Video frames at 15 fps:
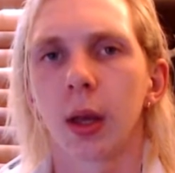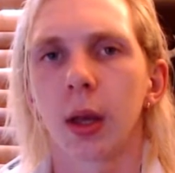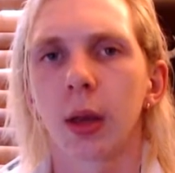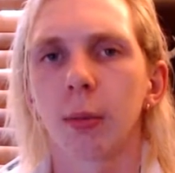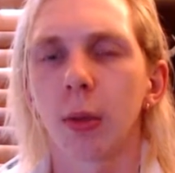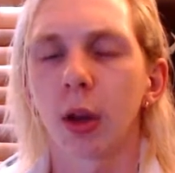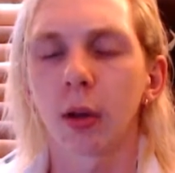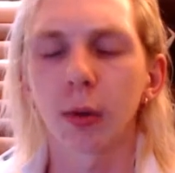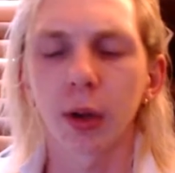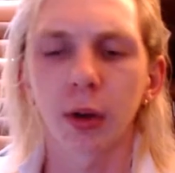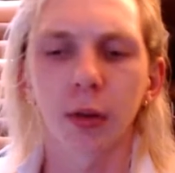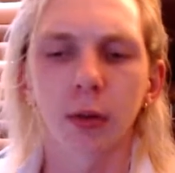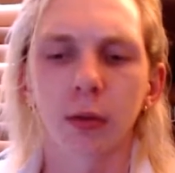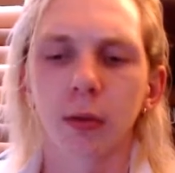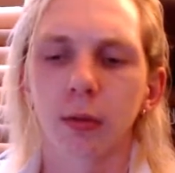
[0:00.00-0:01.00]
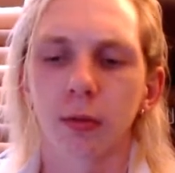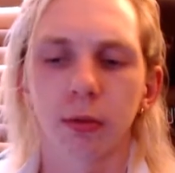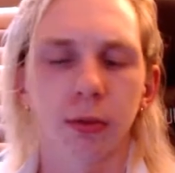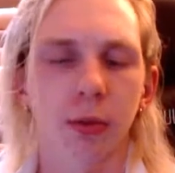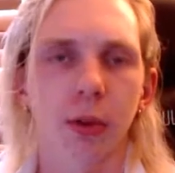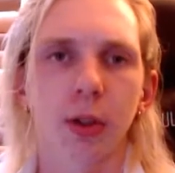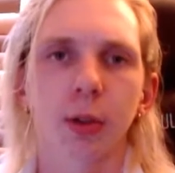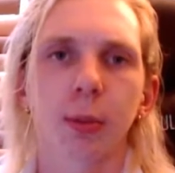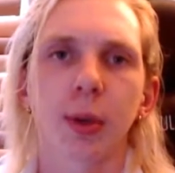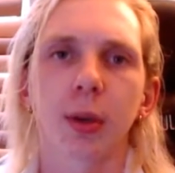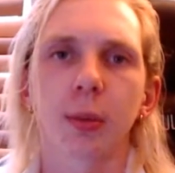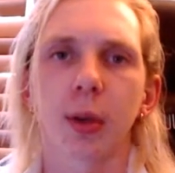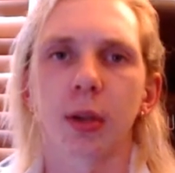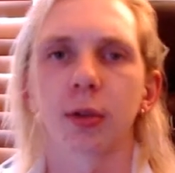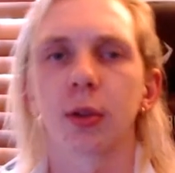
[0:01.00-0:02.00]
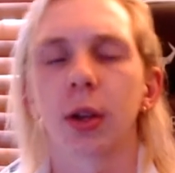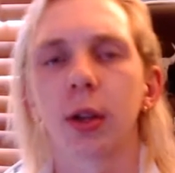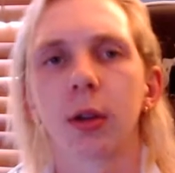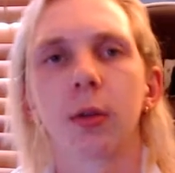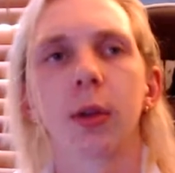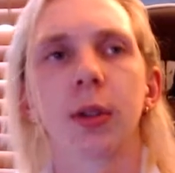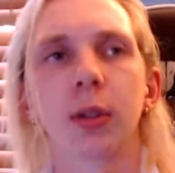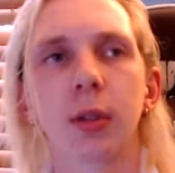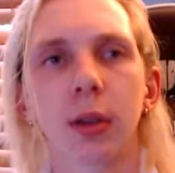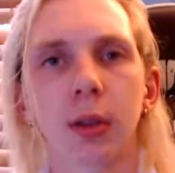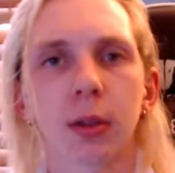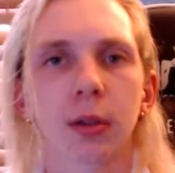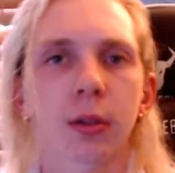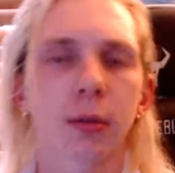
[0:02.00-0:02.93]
I went on for a little bit about Dragon Quest there,